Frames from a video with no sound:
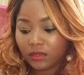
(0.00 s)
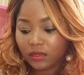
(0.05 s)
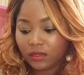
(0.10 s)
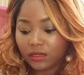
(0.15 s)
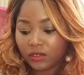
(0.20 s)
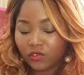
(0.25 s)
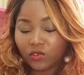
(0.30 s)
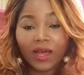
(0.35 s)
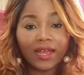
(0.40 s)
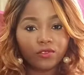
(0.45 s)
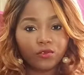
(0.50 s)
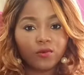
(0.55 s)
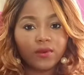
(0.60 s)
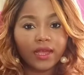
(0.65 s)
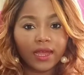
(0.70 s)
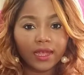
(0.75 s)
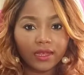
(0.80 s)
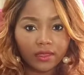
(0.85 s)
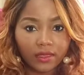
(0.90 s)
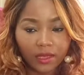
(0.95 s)
So I do
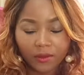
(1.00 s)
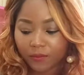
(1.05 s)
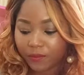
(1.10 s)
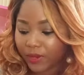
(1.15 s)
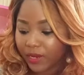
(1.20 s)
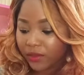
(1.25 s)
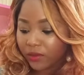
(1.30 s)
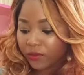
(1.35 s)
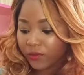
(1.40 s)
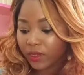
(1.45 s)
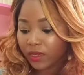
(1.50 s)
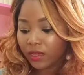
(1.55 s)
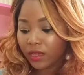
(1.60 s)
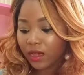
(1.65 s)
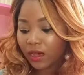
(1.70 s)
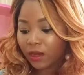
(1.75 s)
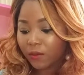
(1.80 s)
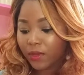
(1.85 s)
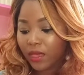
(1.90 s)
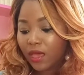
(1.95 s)
guide them, by the way.
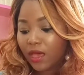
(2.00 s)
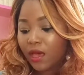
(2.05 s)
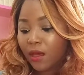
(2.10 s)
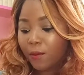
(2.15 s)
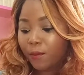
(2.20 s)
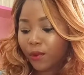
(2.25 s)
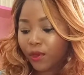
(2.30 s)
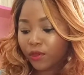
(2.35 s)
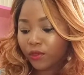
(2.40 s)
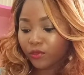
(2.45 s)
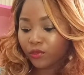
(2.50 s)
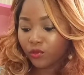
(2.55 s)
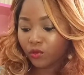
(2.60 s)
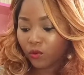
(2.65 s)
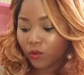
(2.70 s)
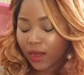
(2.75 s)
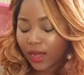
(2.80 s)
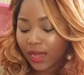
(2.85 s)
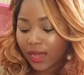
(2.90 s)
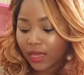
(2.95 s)
But
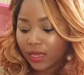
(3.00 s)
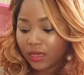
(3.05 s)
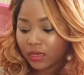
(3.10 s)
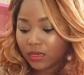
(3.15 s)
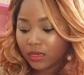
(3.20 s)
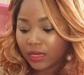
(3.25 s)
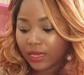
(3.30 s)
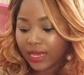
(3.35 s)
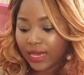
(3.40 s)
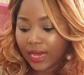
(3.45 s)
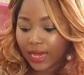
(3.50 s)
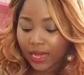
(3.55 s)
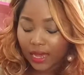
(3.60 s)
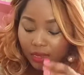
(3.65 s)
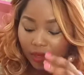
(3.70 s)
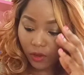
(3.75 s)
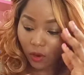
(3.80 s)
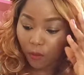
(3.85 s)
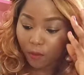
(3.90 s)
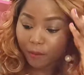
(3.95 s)
do I
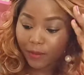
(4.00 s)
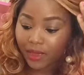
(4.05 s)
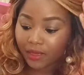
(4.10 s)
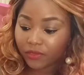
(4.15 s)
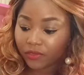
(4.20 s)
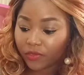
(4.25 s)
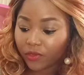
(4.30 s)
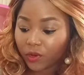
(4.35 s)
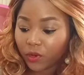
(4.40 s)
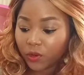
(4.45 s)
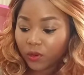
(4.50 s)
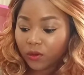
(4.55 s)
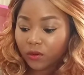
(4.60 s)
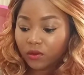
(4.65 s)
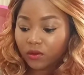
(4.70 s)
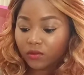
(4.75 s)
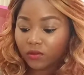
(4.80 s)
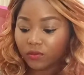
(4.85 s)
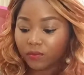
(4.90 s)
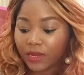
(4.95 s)
guide or
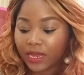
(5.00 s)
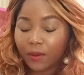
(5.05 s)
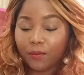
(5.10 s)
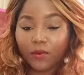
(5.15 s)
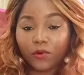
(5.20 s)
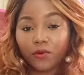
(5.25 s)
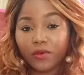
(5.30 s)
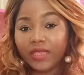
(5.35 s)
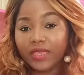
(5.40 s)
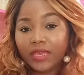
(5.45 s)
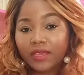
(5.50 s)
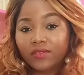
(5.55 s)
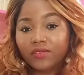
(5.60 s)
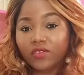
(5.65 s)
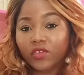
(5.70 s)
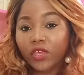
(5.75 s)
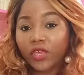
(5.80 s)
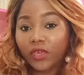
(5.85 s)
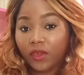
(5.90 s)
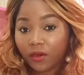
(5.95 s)
mentor
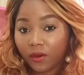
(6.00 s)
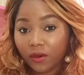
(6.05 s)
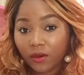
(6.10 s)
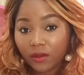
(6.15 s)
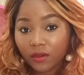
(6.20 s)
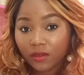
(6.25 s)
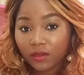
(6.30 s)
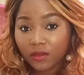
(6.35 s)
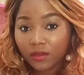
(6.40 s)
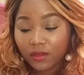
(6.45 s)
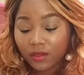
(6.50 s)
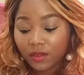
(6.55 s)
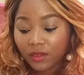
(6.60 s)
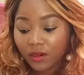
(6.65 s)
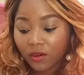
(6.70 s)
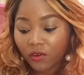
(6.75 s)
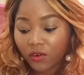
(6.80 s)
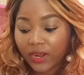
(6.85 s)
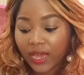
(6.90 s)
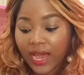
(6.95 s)
Cameroonians here
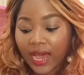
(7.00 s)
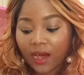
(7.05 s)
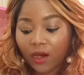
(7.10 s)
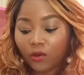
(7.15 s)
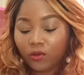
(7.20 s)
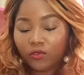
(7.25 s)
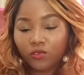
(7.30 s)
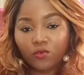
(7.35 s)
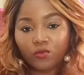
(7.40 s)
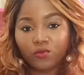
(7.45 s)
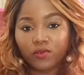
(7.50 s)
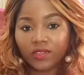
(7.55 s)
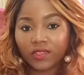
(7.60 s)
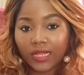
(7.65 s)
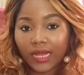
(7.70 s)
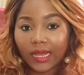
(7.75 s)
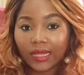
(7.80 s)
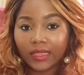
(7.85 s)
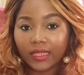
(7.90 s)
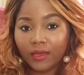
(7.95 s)
on how to
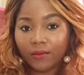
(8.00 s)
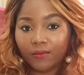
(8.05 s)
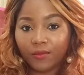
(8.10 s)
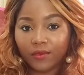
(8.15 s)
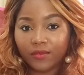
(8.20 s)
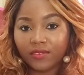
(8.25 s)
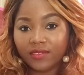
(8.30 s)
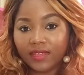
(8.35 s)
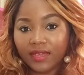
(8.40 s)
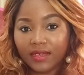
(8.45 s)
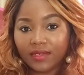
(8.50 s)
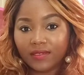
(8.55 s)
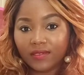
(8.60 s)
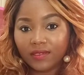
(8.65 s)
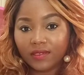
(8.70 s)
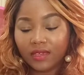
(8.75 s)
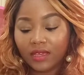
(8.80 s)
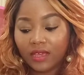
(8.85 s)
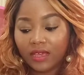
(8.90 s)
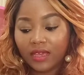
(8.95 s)
start a
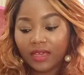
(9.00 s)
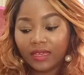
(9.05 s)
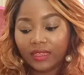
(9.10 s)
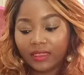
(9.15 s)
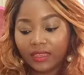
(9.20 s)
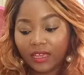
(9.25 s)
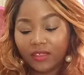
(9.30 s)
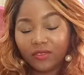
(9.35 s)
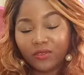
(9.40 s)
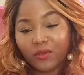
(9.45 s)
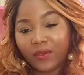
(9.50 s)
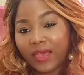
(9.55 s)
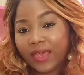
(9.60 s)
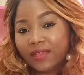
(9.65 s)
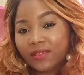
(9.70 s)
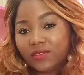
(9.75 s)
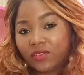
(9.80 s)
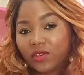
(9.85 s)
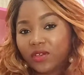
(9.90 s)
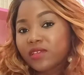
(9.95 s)
business? Then the
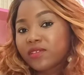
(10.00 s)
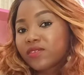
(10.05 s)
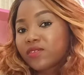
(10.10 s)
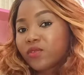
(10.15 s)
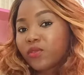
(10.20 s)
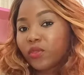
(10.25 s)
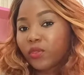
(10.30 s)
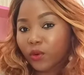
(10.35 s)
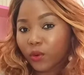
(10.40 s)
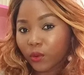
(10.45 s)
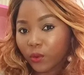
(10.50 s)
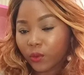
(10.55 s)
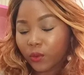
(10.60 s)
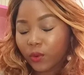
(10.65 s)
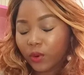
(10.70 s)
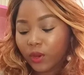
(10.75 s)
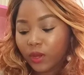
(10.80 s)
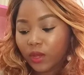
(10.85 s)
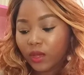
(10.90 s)
answer is no.